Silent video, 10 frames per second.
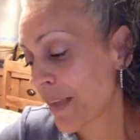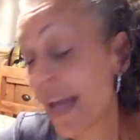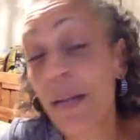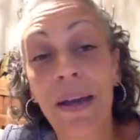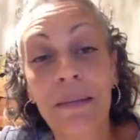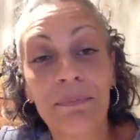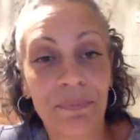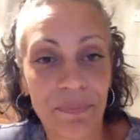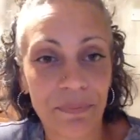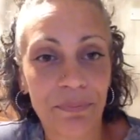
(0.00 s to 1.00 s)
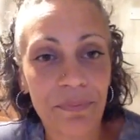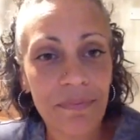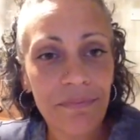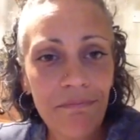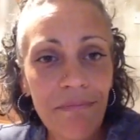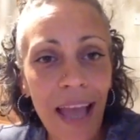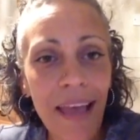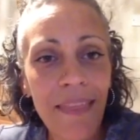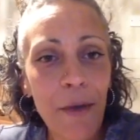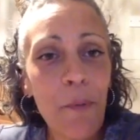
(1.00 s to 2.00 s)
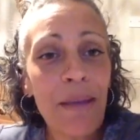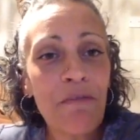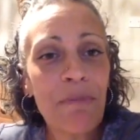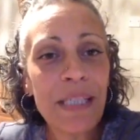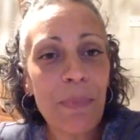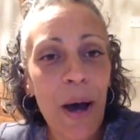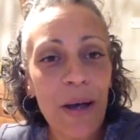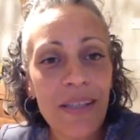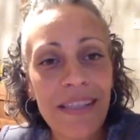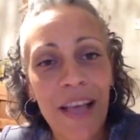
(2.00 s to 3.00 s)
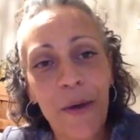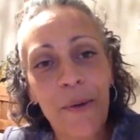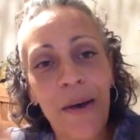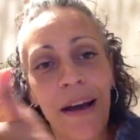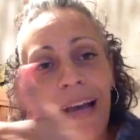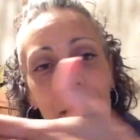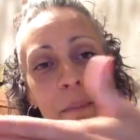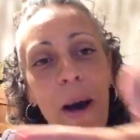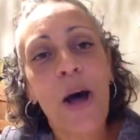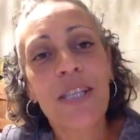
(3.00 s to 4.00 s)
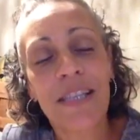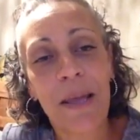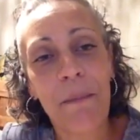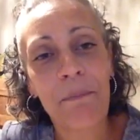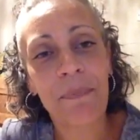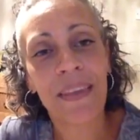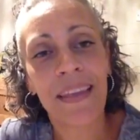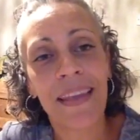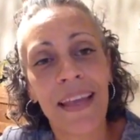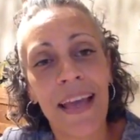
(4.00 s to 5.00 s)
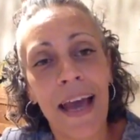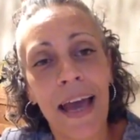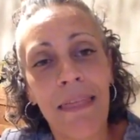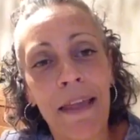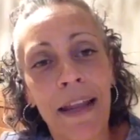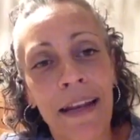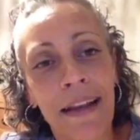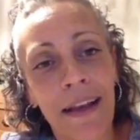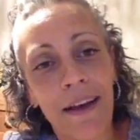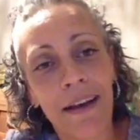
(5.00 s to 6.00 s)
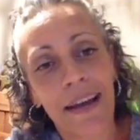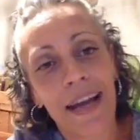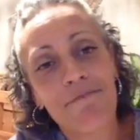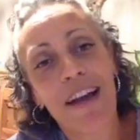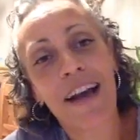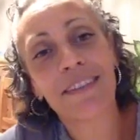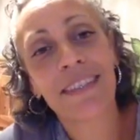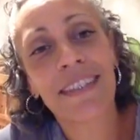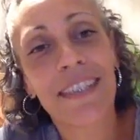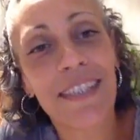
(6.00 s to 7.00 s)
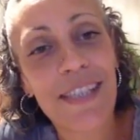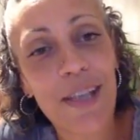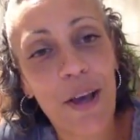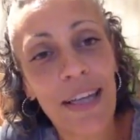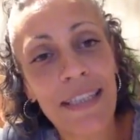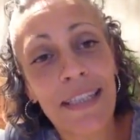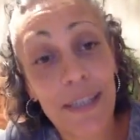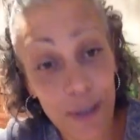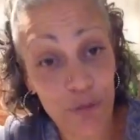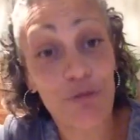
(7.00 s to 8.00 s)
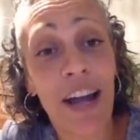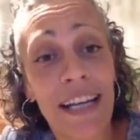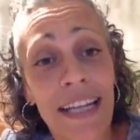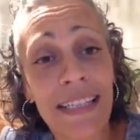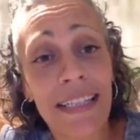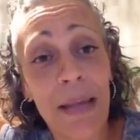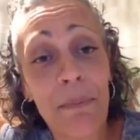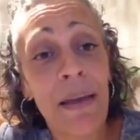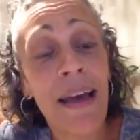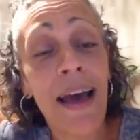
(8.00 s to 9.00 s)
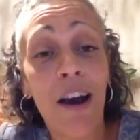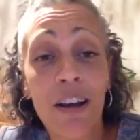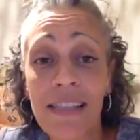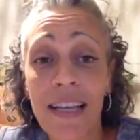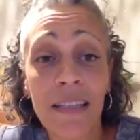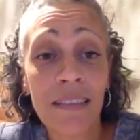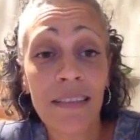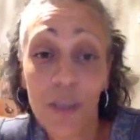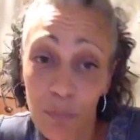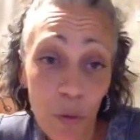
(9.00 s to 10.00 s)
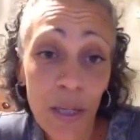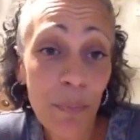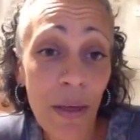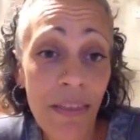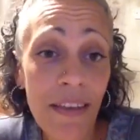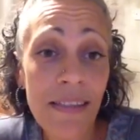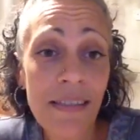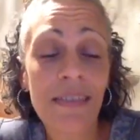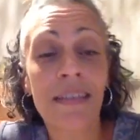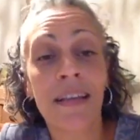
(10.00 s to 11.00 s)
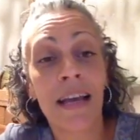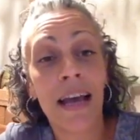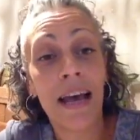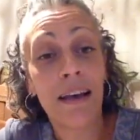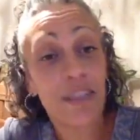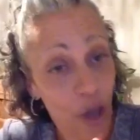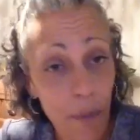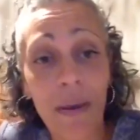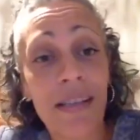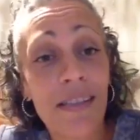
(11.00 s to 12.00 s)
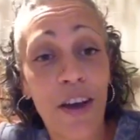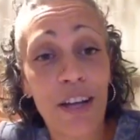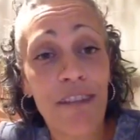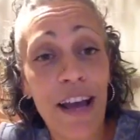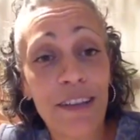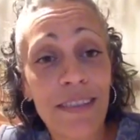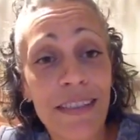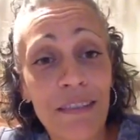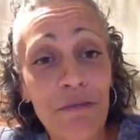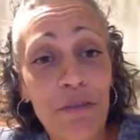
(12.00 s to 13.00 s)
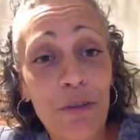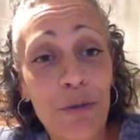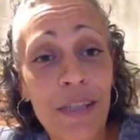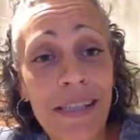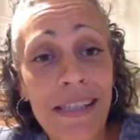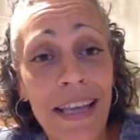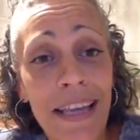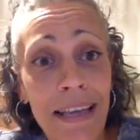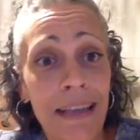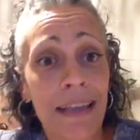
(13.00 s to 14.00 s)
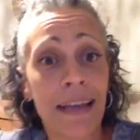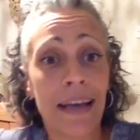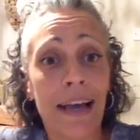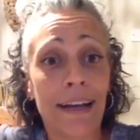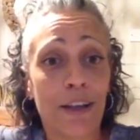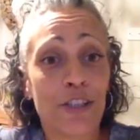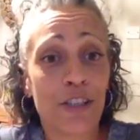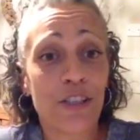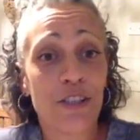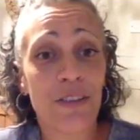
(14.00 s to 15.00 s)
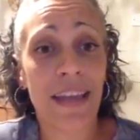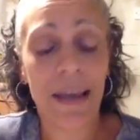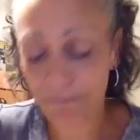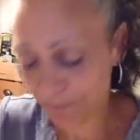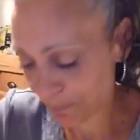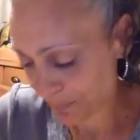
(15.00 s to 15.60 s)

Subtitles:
Anyway, they were waiting for me to pass, so I came past them and then I came round to the side, stood right next to them. I said, "Good morning, brothers." I turned my sign around for all to see. And I just stood there.